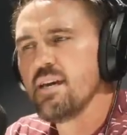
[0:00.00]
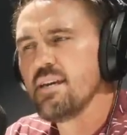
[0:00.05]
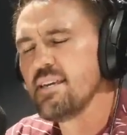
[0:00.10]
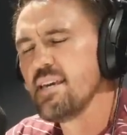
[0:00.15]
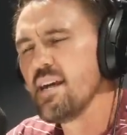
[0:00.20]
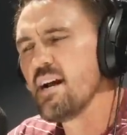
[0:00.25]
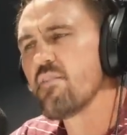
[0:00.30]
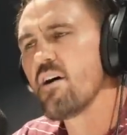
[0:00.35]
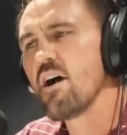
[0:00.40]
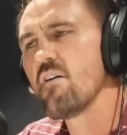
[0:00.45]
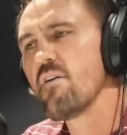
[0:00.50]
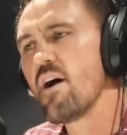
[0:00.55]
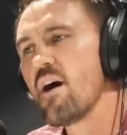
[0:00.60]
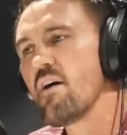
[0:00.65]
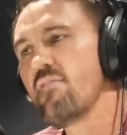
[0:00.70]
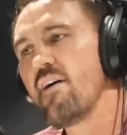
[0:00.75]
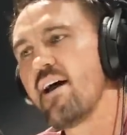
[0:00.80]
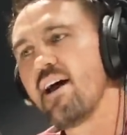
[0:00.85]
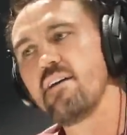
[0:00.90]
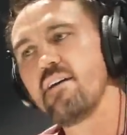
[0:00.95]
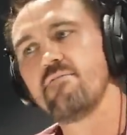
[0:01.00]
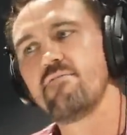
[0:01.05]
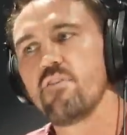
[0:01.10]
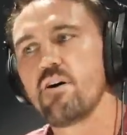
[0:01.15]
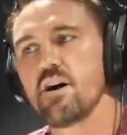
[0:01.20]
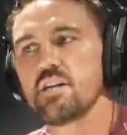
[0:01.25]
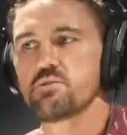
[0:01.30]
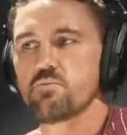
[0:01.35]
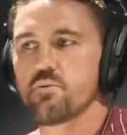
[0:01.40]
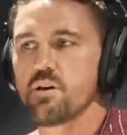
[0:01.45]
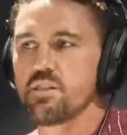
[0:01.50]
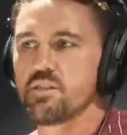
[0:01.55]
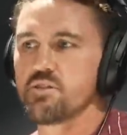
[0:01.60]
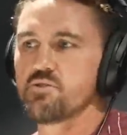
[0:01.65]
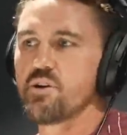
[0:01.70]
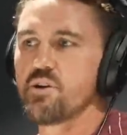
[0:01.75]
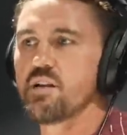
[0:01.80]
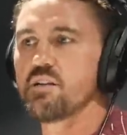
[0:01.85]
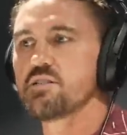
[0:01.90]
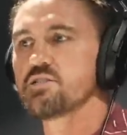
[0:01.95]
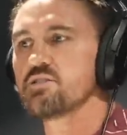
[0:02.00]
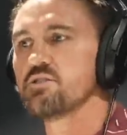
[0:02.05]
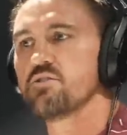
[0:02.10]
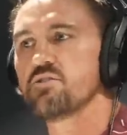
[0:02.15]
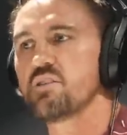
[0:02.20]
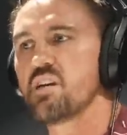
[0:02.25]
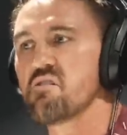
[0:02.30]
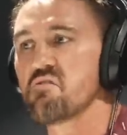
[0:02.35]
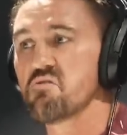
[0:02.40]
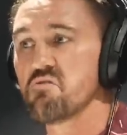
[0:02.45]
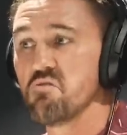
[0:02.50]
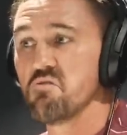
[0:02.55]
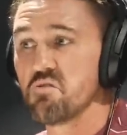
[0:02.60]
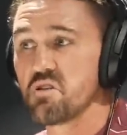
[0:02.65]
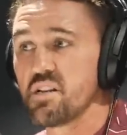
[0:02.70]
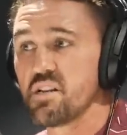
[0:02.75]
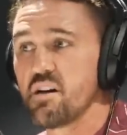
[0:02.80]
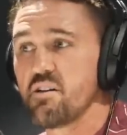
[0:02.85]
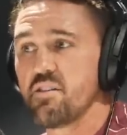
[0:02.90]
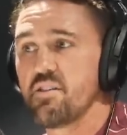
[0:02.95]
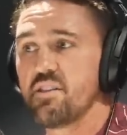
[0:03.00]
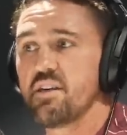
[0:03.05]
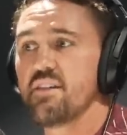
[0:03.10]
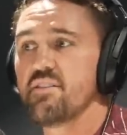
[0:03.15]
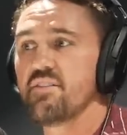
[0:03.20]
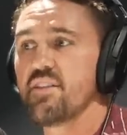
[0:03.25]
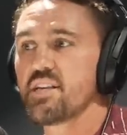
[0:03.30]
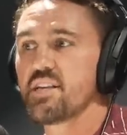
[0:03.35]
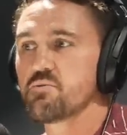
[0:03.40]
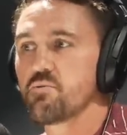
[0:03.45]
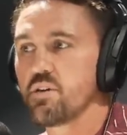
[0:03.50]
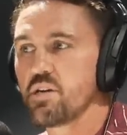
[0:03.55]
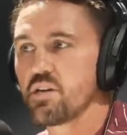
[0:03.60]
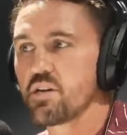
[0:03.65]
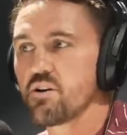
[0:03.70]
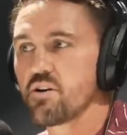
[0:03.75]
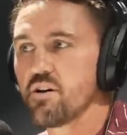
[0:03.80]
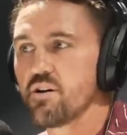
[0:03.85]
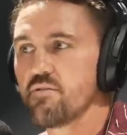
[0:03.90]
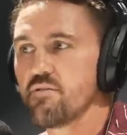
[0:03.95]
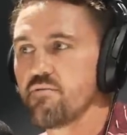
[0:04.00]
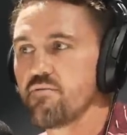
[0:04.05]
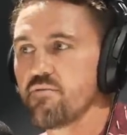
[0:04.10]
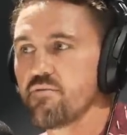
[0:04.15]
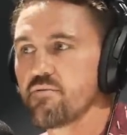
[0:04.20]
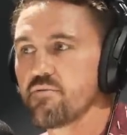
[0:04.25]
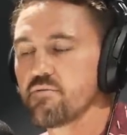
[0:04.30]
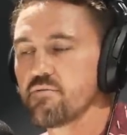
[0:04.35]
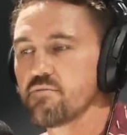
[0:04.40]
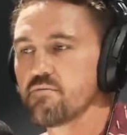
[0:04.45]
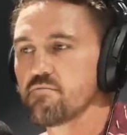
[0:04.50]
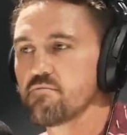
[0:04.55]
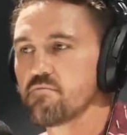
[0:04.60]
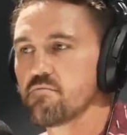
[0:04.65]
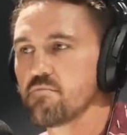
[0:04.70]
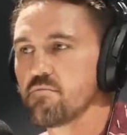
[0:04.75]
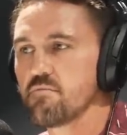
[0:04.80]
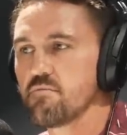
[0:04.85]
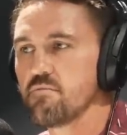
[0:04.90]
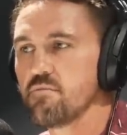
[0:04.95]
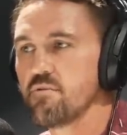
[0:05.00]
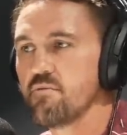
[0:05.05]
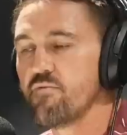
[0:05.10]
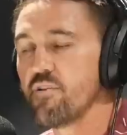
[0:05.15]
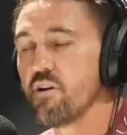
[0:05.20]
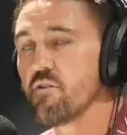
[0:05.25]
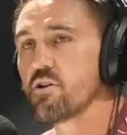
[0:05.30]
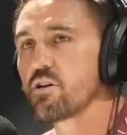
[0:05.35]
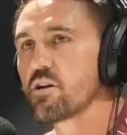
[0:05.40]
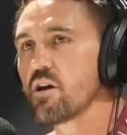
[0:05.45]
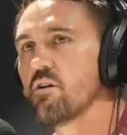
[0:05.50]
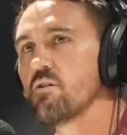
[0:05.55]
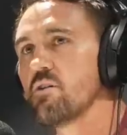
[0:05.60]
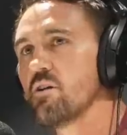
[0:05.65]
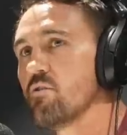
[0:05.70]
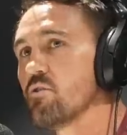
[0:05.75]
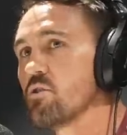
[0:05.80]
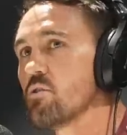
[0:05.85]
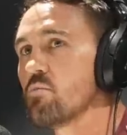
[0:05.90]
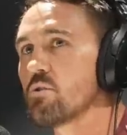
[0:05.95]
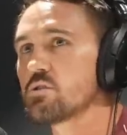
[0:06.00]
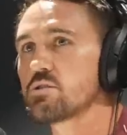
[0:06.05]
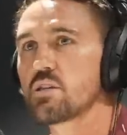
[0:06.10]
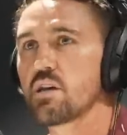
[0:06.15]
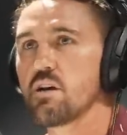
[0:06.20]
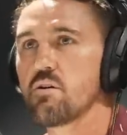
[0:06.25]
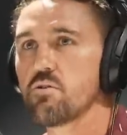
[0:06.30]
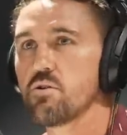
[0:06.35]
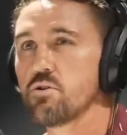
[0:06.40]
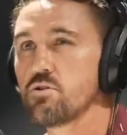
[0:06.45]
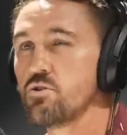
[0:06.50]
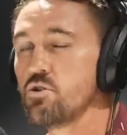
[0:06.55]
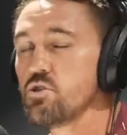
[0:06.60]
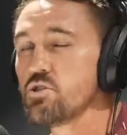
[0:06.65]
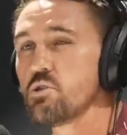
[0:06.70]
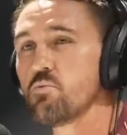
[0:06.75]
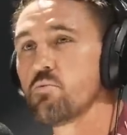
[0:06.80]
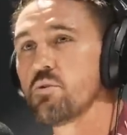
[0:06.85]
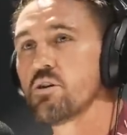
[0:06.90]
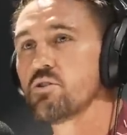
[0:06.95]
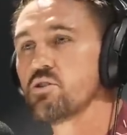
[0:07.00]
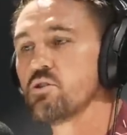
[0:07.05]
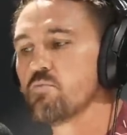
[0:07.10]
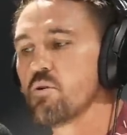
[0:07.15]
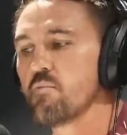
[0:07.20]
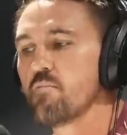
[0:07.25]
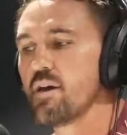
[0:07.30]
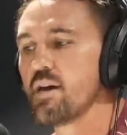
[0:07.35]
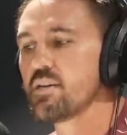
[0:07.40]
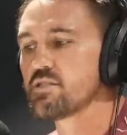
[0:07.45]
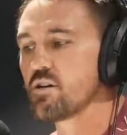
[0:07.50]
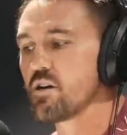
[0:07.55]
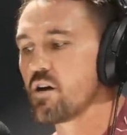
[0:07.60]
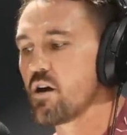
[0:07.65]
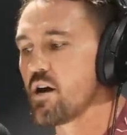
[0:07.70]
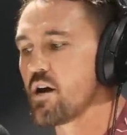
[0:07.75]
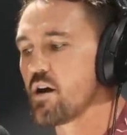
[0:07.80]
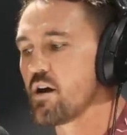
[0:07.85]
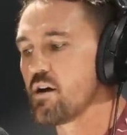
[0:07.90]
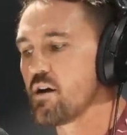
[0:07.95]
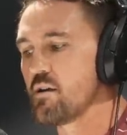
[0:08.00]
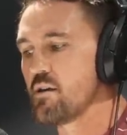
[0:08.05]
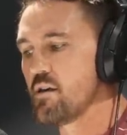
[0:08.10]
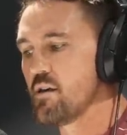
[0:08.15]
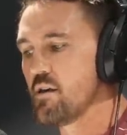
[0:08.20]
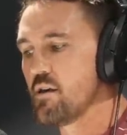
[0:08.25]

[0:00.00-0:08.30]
yeah, I've, I've, had fights where the adrenaline's not there at all, you know, and, that, and that's where you kind of you're very coherent of what's going on. Usually, when I do my best, I, I, I